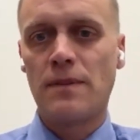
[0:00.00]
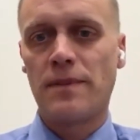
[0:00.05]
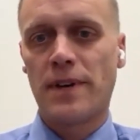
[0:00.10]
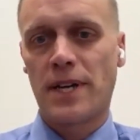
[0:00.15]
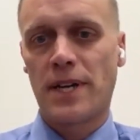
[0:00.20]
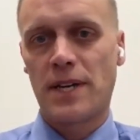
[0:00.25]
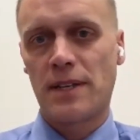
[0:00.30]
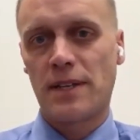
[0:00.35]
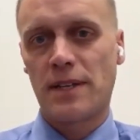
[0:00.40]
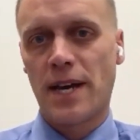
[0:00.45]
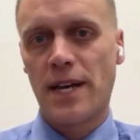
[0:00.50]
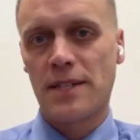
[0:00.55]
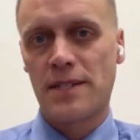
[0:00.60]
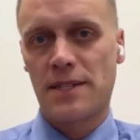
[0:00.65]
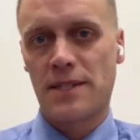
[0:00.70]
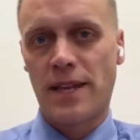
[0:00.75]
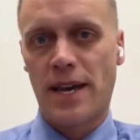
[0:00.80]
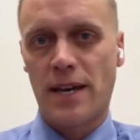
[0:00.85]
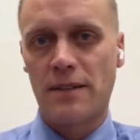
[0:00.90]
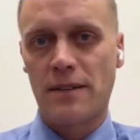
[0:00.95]
we
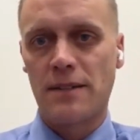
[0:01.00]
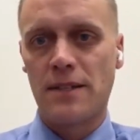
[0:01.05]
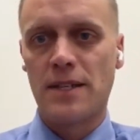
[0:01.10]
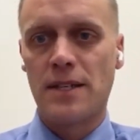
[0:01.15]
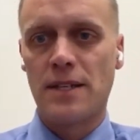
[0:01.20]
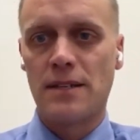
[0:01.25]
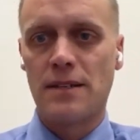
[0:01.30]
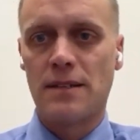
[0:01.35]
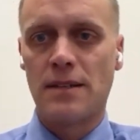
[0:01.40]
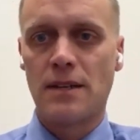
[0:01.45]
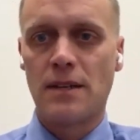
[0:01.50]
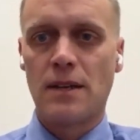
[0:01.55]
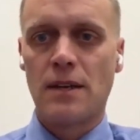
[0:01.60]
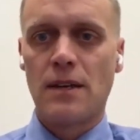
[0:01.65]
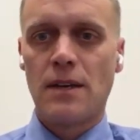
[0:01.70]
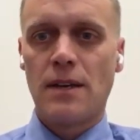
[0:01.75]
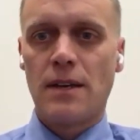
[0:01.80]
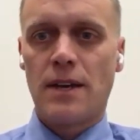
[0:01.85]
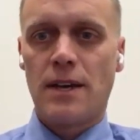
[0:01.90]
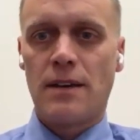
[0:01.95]
recognized that need
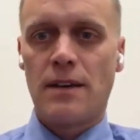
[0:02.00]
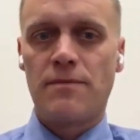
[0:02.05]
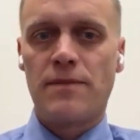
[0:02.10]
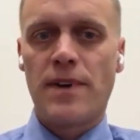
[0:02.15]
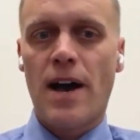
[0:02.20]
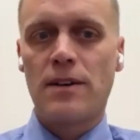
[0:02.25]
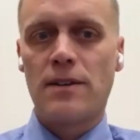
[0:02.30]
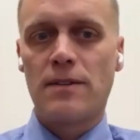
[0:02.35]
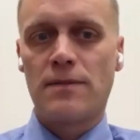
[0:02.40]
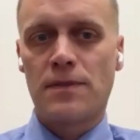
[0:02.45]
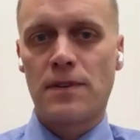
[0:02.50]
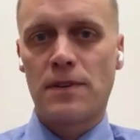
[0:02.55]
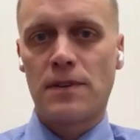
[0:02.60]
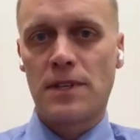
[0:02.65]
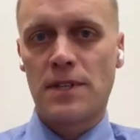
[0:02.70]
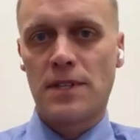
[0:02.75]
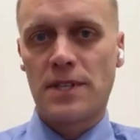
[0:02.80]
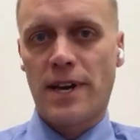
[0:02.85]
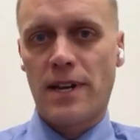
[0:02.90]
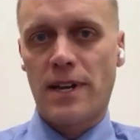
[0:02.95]
and value for
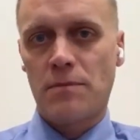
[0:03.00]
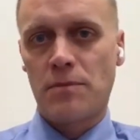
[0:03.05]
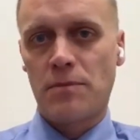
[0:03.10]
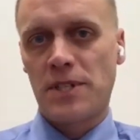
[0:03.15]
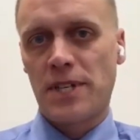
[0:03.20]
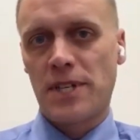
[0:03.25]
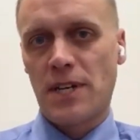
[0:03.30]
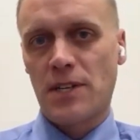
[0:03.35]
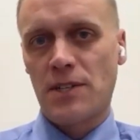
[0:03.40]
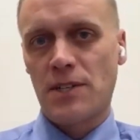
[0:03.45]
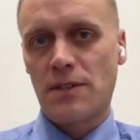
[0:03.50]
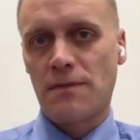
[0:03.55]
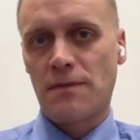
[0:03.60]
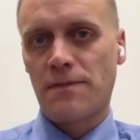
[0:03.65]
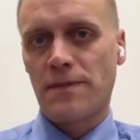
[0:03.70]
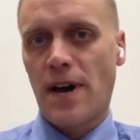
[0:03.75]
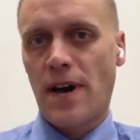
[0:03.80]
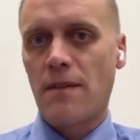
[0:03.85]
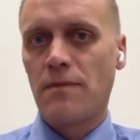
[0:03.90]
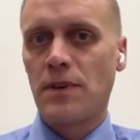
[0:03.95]
this kind of
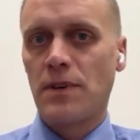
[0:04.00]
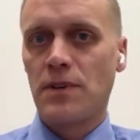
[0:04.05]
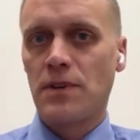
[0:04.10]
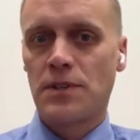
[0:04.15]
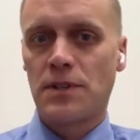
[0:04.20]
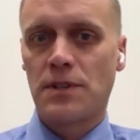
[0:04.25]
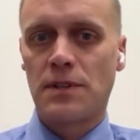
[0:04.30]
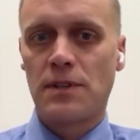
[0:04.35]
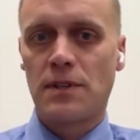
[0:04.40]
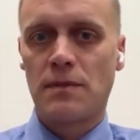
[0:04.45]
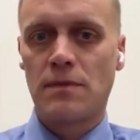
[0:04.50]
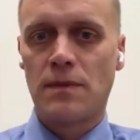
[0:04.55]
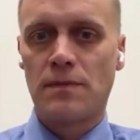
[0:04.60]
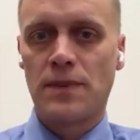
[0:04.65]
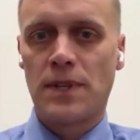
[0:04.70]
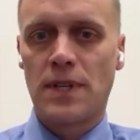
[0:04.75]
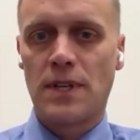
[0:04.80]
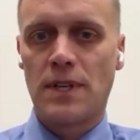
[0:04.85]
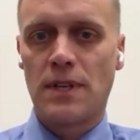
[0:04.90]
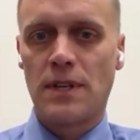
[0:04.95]
protection 5 years ago
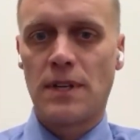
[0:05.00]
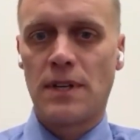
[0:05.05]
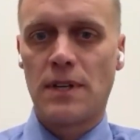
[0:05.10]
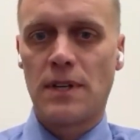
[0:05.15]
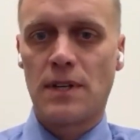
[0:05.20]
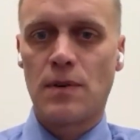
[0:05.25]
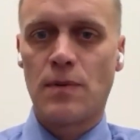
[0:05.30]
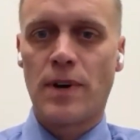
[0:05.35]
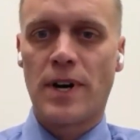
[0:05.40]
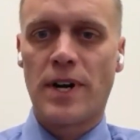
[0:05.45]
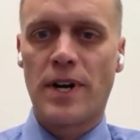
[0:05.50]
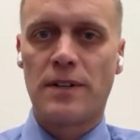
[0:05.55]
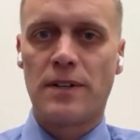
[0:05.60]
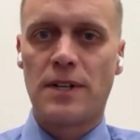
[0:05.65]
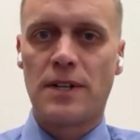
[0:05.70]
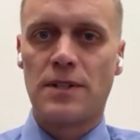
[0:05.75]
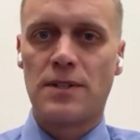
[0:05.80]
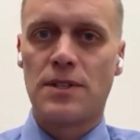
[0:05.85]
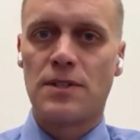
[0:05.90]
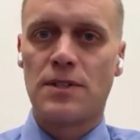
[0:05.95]
when we
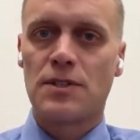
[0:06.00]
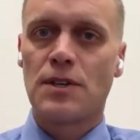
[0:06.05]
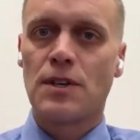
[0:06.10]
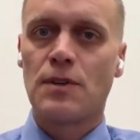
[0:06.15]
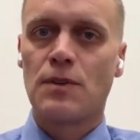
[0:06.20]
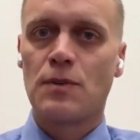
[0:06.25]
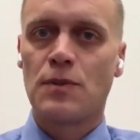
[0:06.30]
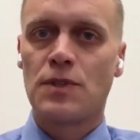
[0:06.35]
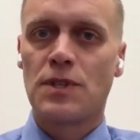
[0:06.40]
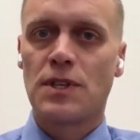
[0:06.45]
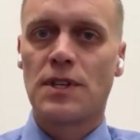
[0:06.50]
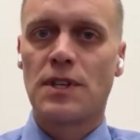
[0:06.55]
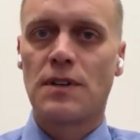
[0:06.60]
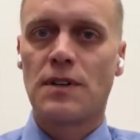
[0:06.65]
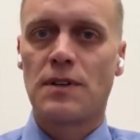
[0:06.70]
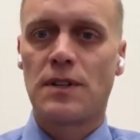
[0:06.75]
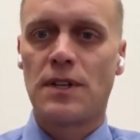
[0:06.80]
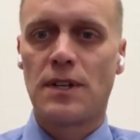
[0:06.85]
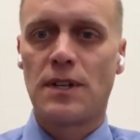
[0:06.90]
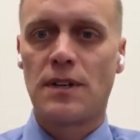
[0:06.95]
acquired a Cisco
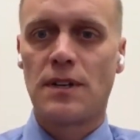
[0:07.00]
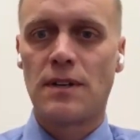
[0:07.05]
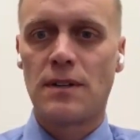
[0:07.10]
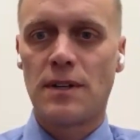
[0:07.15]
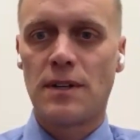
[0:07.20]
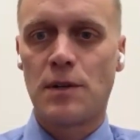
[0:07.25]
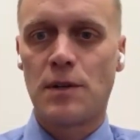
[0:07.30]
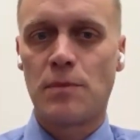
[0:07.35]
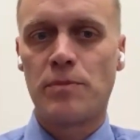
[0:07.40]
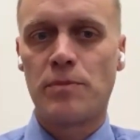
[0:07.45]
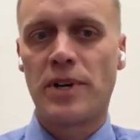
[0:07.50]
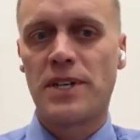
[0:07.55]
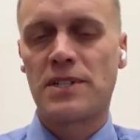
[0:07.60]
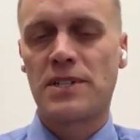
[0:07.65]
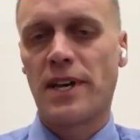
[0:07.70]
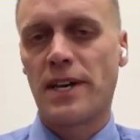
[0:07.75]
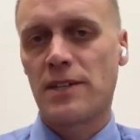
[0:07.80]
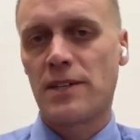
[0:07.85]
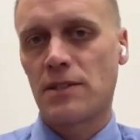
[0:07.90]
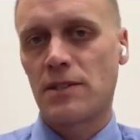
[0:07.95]
Security
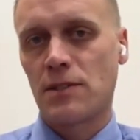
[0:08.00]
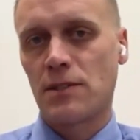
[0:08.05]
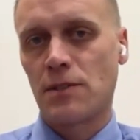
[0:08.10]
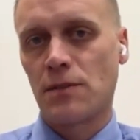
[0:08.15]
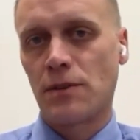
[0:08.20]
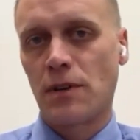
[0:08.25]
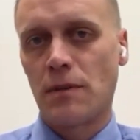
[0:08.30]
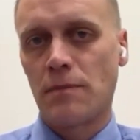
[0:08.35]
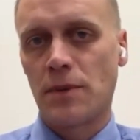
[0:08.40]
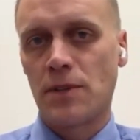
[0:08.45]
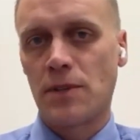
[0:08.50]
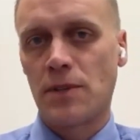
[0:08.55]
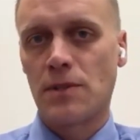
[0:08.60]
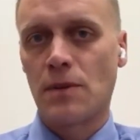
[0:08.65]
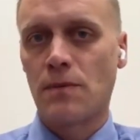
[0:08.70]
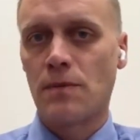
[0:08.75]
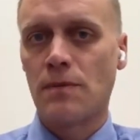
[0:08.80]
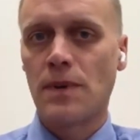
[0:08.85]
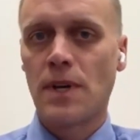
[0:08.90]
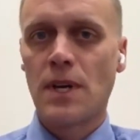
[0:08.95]
enterprise license agreement.
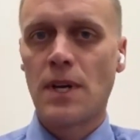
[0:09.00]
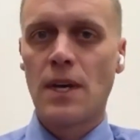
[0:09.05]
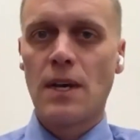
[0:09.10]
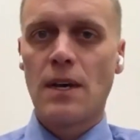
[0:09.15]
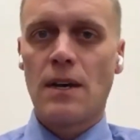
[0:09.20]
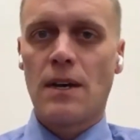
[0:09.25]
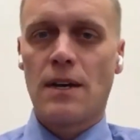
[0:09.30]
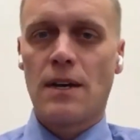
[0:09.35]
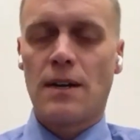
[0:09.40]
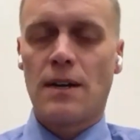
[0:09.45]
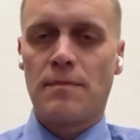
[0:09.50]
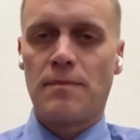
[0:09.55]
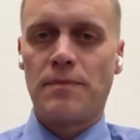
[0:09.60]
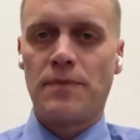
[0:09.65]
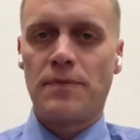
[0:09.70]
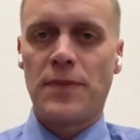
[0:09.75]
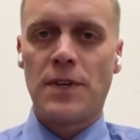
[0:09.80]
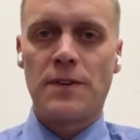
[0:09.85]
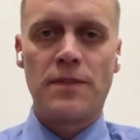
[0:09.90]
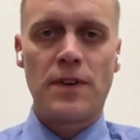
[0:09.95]
So
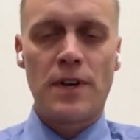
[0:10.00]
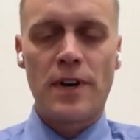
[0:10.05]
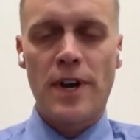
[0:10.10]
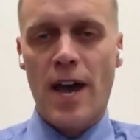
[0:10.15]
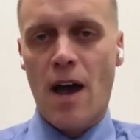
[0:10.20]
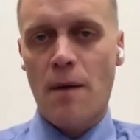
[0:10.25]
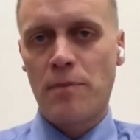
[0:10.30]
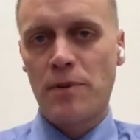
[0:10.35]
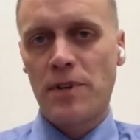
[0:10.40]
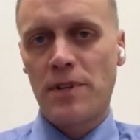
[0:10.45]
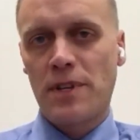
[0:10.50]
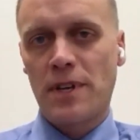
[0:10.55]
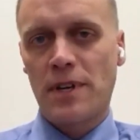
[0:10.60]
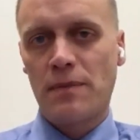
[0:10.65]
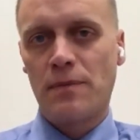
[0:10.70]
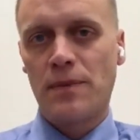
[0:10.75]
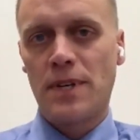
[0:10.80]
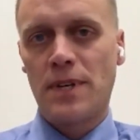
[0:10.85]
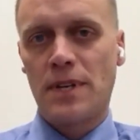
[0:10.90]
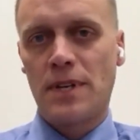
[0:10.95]
they're very happy
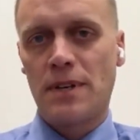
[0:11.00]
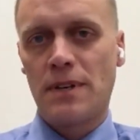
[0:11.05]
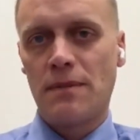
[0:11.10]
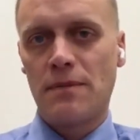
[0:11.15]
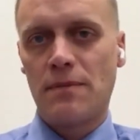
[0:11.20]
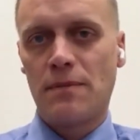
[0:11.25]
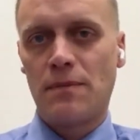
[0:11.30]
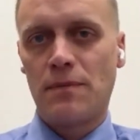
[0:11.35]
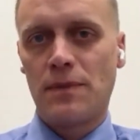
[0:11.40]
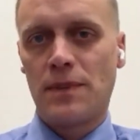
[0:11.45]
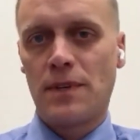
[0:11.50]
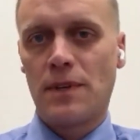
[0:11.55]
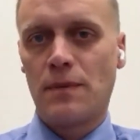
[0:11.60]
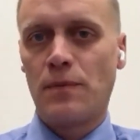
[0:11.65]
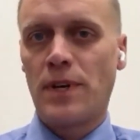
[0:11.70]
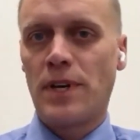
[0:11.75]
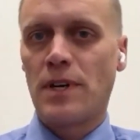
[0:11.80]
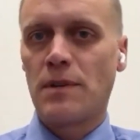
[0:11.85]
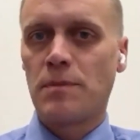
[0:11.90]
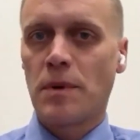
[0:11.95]
that
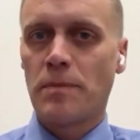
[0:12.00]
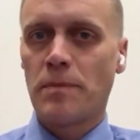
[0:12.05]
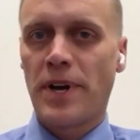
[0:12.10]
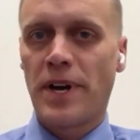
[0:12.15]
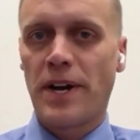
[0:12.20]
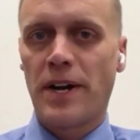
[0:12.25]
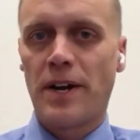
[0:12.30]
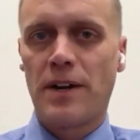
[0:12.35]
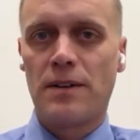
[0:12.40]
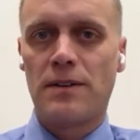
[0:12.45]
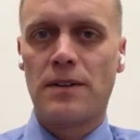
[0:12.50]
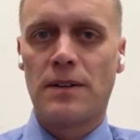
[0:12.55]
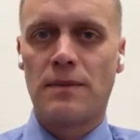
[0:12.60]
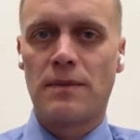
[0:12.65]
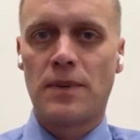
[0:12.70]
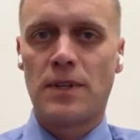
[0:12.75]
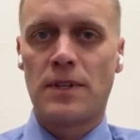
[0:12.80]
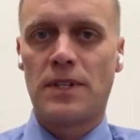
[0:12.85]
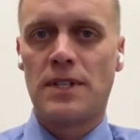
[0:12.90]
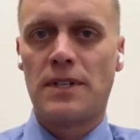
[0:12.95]
we are prepared
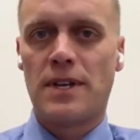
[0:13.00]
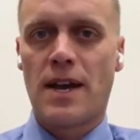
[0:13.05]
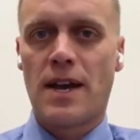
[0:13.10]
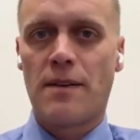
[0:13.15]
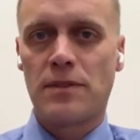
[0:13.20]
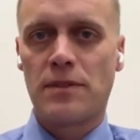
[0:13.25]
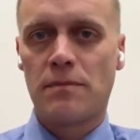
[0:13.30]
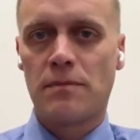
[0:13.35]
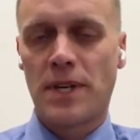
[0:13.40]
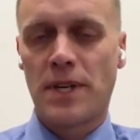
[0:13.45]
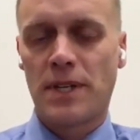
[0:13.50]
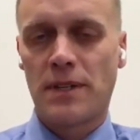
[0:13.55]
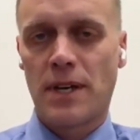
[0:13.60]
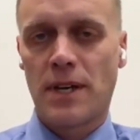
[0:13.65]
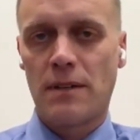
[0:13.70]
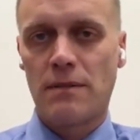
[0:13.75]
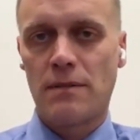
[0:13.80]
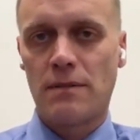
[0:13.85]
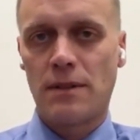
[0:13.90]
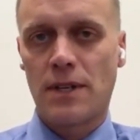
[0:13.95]
and we didn't have to make
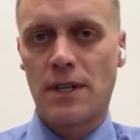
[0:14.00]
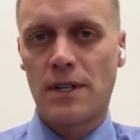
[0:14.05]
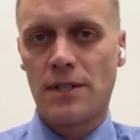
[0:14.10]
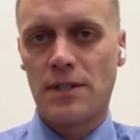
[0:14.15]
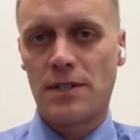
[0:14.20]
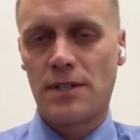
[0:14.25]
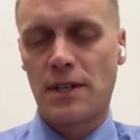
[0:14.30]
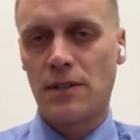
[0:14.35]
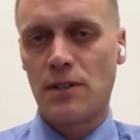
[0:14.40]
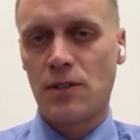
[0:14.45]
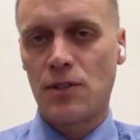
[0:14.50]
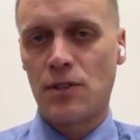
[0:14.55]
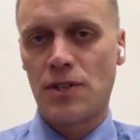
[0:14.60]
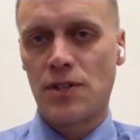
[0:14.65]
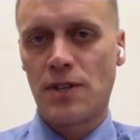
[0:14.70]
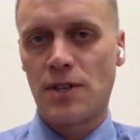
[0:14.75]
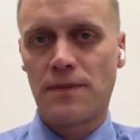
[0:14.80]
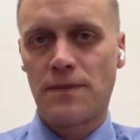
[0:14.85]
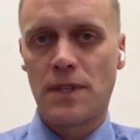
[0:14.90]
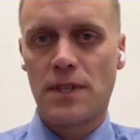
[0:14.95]
that sudden
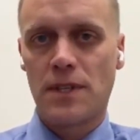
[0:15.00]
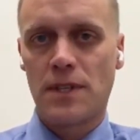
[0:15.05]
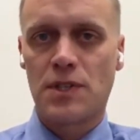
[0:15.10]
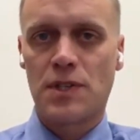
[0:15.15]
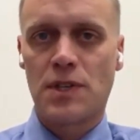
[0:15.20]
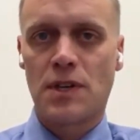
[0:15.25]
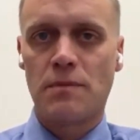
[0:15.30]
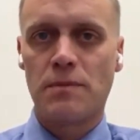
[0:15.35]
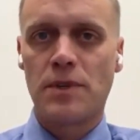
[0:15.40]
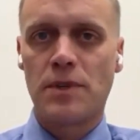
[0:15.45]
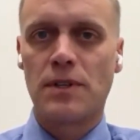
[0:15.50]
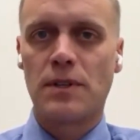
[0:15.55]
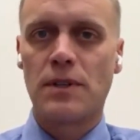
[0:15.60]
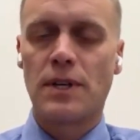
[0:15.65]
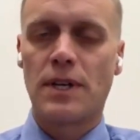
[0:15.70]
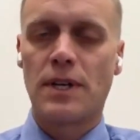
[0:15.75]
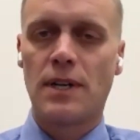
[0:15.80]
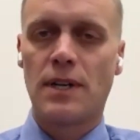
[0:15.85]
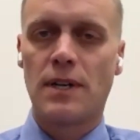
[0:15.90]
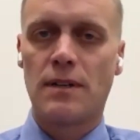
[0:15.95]
shift this
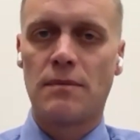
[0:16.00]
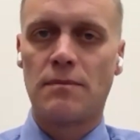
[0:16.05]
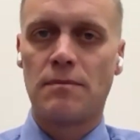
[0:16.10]
summer